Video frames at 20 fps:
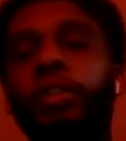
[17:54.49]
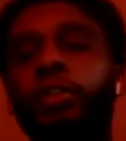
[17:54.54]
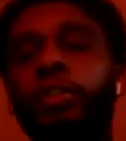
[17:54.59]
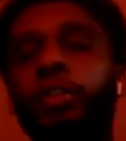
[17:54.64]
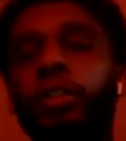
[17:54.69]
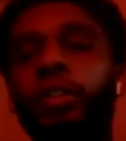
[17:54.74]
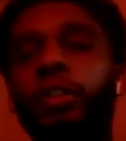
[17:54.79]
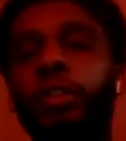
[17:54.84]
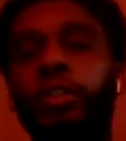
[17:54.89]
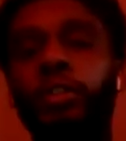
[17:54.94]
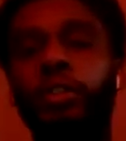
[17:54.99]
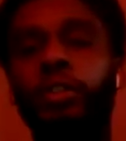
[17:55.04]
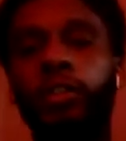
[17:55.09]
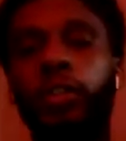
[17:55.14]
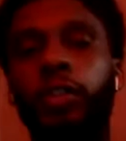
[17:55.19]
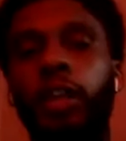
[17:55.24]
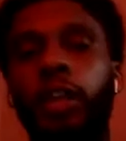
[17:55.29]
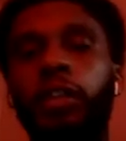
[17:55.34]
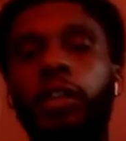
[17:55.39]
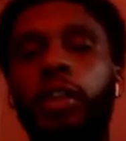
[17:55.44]
So like, and
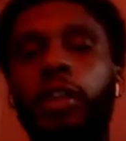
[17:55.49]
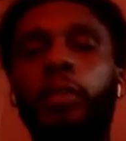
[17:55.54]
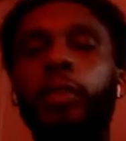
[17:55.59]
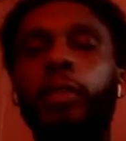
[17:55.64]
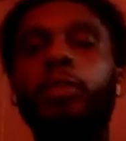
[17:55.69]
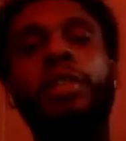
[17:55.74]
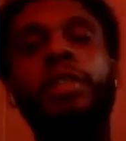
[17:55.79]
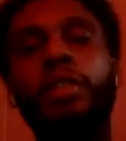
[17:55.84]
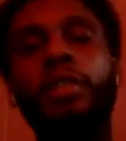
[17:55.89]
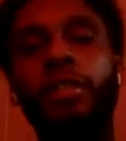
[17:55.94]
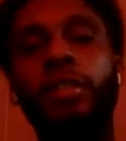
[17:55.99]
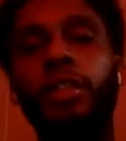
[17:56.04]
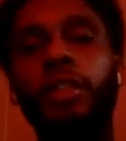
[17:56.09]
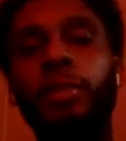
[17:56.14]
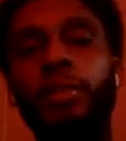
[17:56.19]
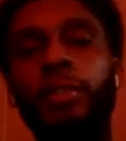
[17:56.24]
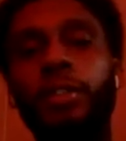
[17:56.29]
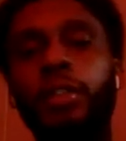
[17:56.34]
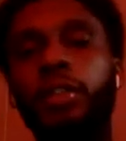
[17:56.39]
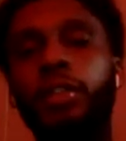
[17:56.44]
we were listening to Nipsey in
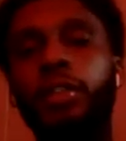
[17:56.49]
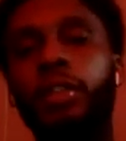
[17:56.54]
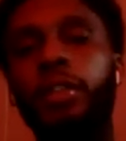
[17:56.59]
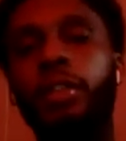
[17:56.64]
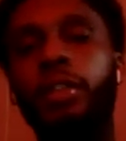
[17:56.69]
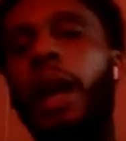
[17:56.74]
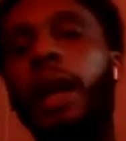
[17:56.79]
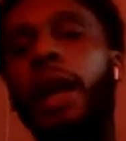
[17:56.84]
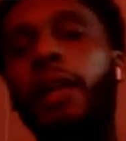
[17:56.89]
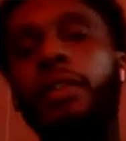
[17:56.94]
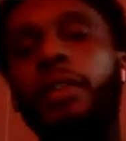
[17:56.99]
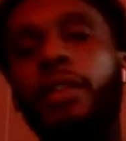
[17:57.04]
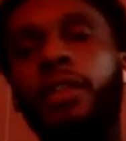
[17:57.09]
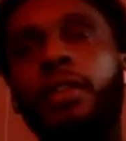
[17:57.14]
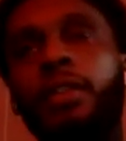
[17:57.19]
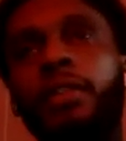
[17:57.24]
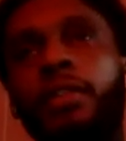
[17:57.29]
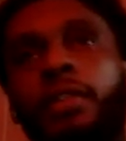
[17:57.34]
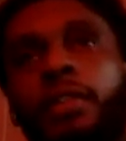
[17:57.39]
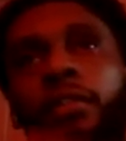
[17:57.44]
9 and 10.
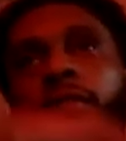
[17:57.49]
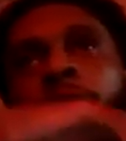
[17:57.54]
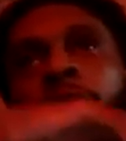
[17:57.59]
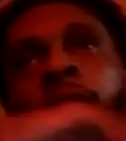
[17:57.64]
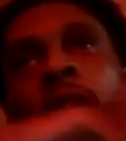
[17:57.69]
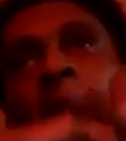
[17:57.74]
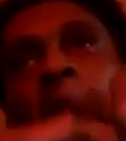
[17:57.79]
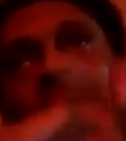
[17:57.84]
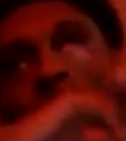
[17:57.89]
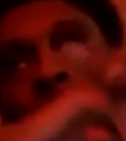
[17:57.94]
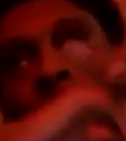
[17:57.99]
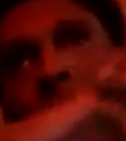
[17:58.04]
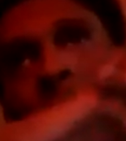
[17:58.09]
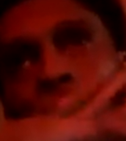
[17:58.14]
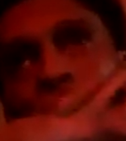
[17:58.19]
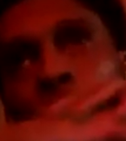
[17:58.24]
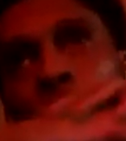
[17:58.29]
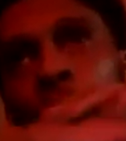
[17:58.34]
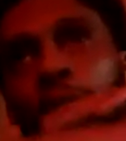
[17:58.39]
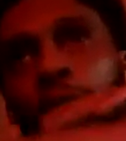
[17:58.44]
So
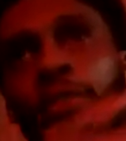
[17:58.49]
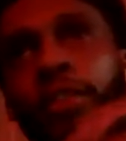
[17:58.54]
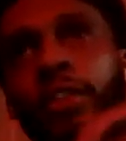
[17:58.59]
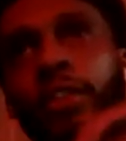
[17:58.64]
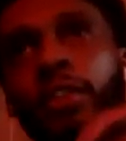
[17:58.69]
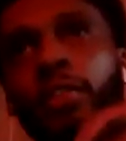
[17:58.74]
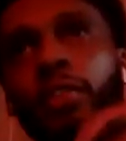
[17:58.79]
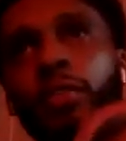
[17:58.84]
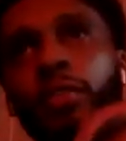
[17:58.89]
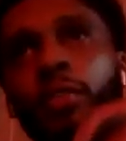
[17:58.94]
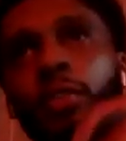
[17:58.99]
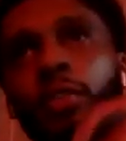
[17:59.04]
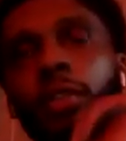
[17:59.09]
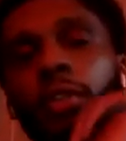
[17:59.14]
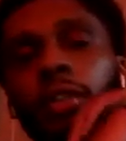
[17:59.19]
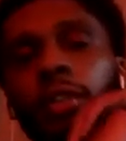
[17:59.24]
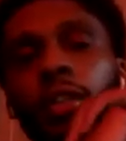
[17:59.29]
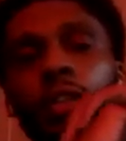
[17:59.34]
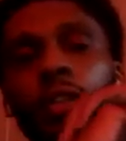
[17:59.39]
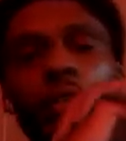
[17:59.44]
music is a weird
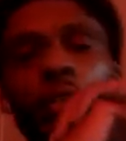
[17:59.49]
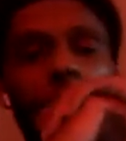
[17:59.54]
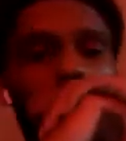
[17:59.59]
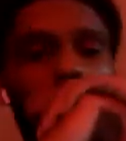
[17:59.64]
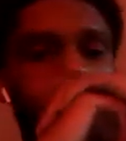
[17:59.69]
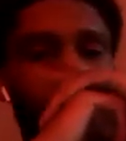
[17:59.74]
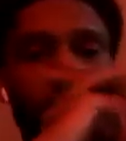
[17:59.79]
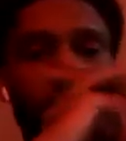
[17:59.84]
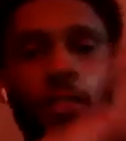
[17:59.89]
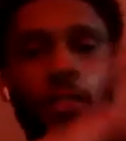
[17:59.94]
thing because for some